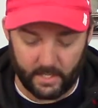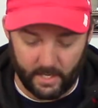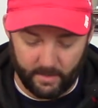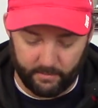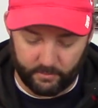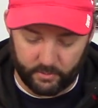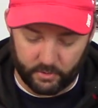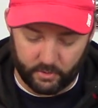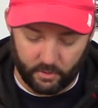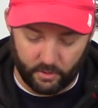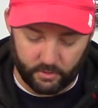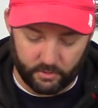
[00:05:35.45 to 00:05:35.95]
I
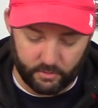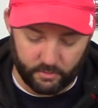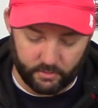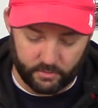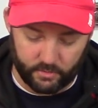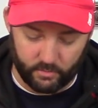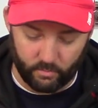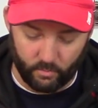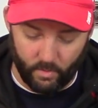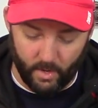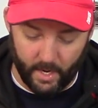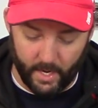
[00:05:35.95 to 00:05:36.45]
have a
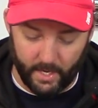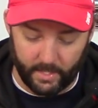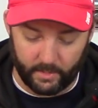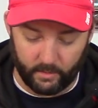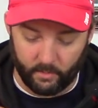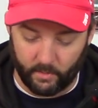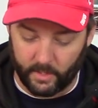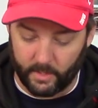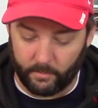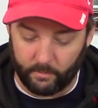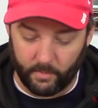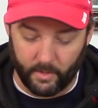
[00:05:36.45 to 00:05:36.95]
chartreuse and white.
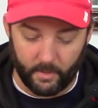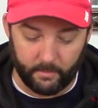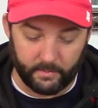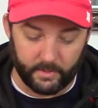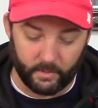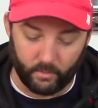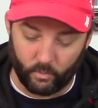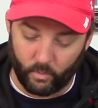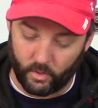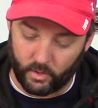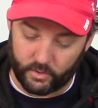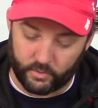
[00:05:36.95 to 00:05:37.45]
Green
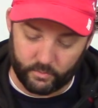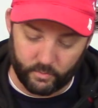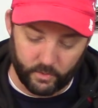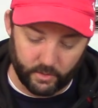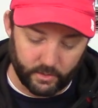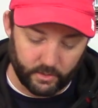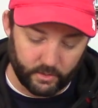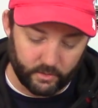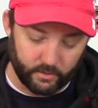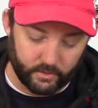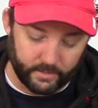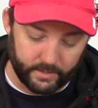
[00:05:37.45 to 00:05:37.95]
pumpkin works
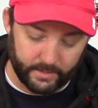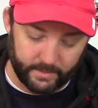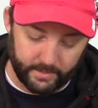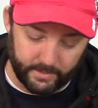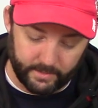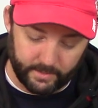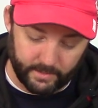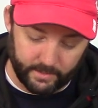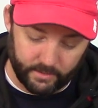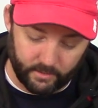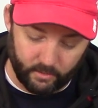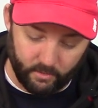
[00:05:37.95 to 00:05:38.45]
really good in,
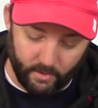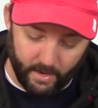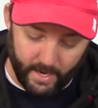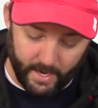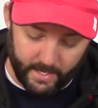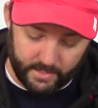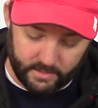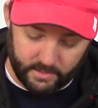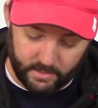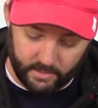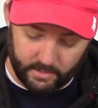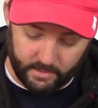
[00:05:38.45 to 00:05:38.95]
in
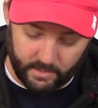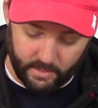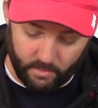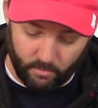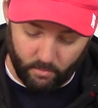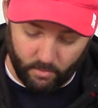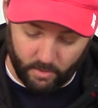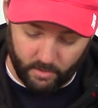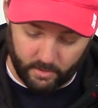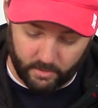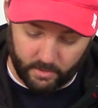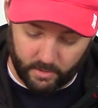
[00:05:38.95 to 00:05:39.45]
grass and in that
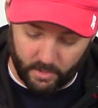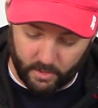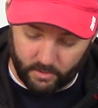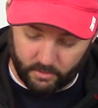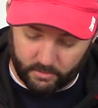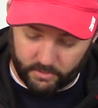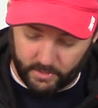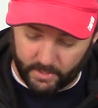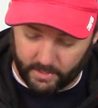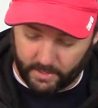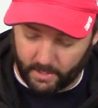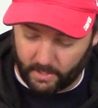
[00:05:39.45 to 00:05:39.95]

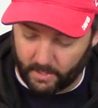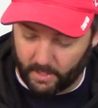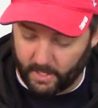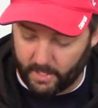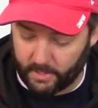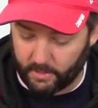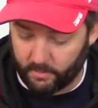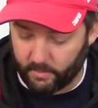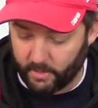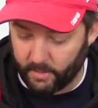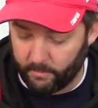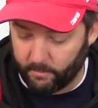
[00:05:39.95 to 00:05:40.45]
watercolor. So I got a
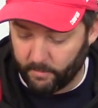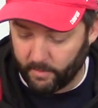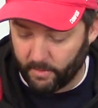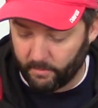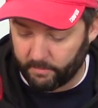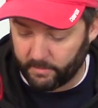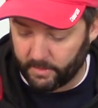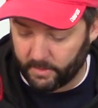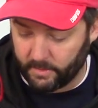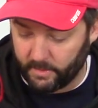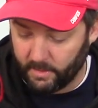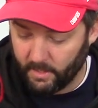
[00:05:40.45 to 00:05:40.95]
lot of green
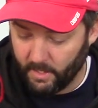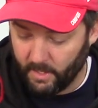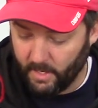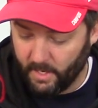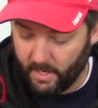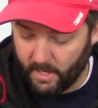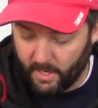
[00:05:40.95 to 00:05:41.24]
pumpkin.